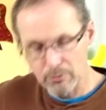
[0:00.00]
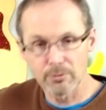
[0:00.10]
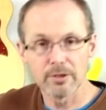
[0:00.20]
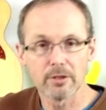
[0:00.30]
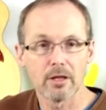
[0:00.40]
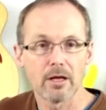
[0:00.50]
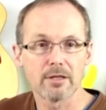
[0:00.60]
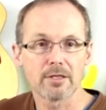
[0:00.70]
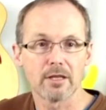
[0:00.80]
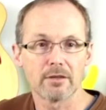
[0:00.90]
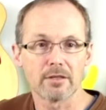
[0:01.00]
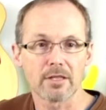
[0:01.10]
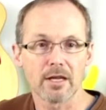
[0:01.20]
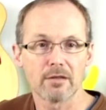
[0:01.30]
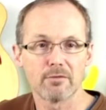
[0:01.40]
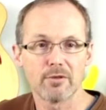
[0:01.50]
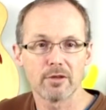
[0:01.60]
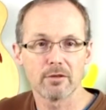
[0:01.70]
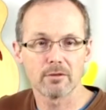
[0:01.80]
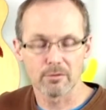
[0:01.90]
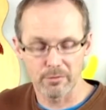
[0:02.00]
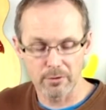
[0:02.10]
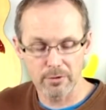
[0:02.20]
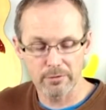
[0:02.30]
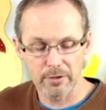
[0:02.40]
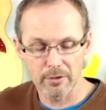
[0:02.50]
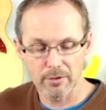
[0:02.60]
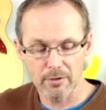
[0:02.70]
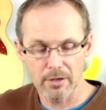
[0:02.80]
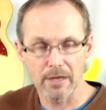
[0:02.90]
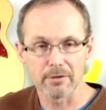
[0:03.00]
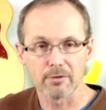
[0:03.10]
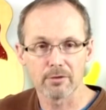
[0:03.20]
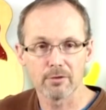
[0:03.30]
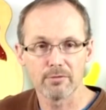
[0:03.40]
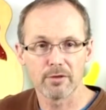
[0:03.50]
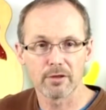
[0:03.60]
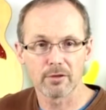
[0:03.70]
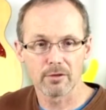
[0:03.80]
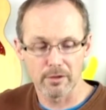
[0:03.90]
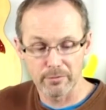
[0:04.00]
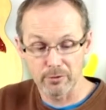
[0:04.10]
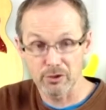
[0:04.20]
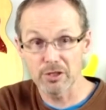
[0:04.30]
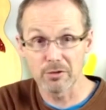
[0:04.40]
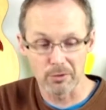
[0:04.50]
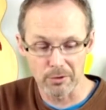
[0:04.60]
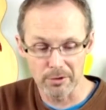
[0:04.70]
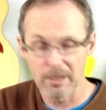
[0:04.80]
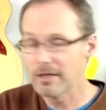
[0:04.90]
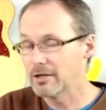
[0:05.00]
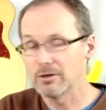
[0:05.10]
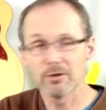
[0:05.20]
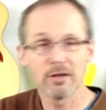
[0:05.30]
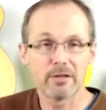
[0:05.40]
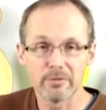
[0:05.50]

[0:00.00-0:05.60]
realize that the 2nd finger, or the 1st finger, and the 3rd finger of your G chord, you're not even